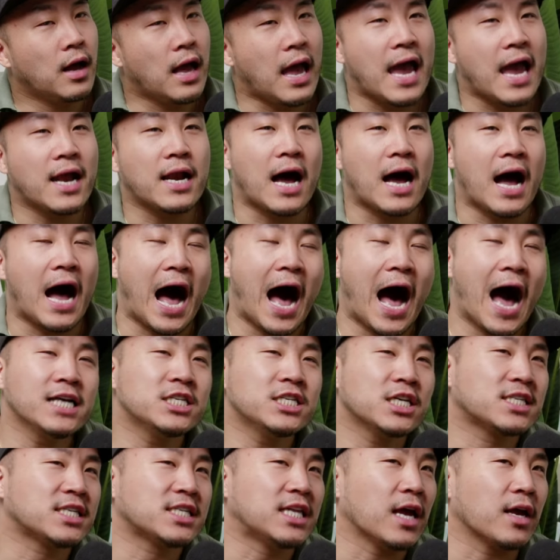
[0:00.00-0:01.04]
And I
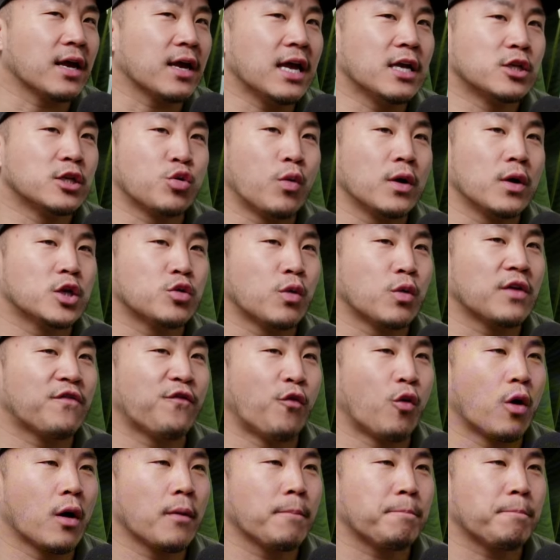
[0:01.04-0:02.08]
just think in 2024,